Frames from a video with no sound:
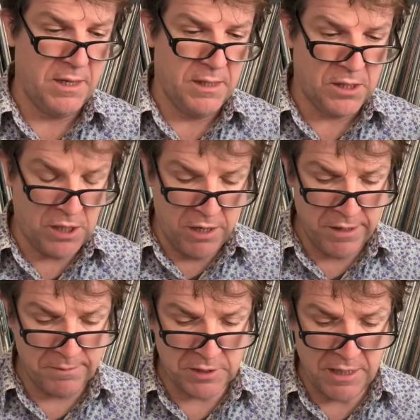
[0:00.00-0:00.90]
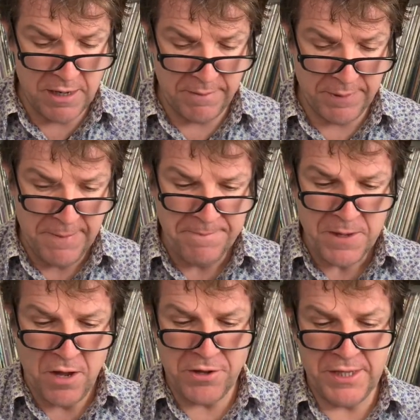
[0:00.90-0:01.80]
Time's Up.
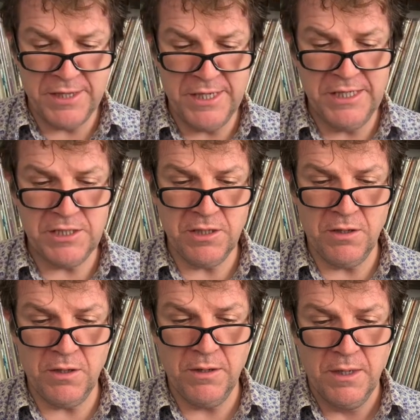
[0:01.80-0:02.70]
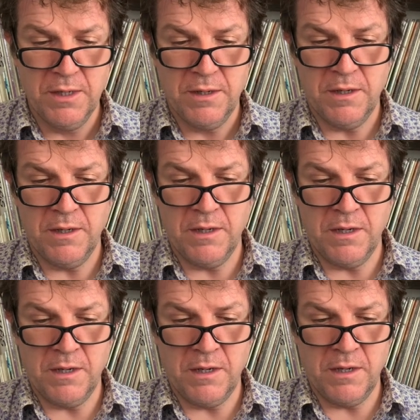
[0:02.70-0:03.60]
I think these are
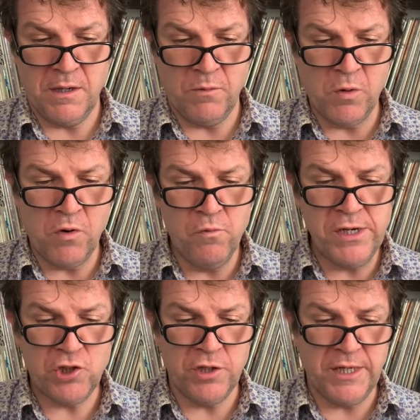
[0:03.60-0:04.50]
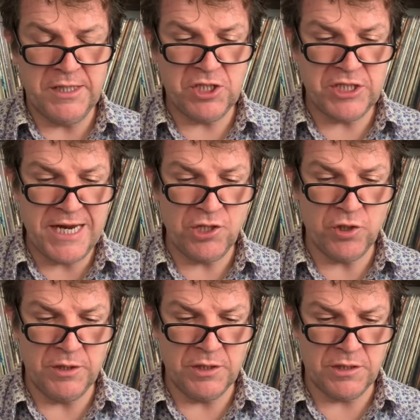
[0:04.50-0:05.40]
were originally
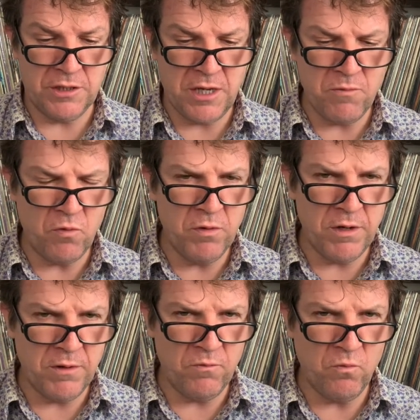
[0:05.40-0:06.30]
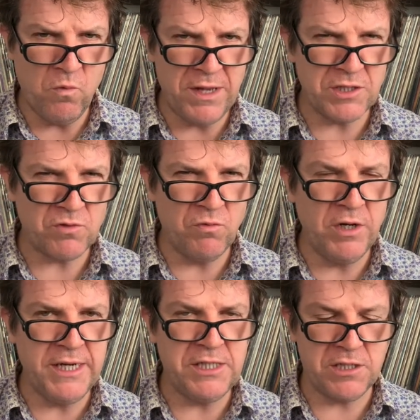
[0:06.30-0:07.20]
sessions. They were once
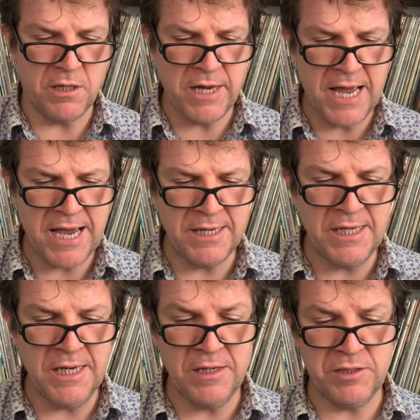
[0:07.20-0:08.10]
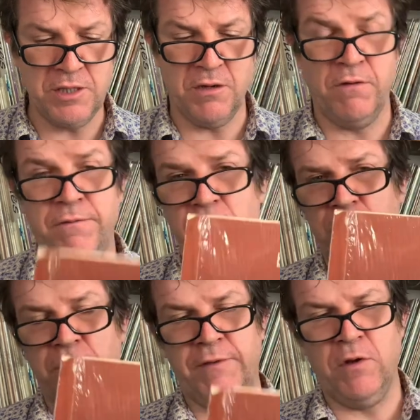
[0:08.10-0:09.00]
released. I had years ago a
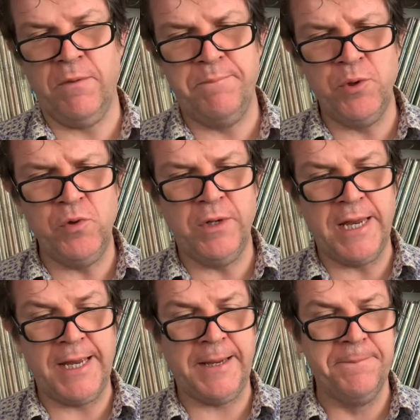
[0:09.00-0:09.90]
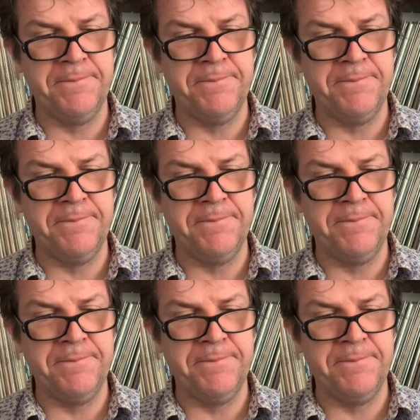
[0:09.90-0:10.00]
version of it on bootleg.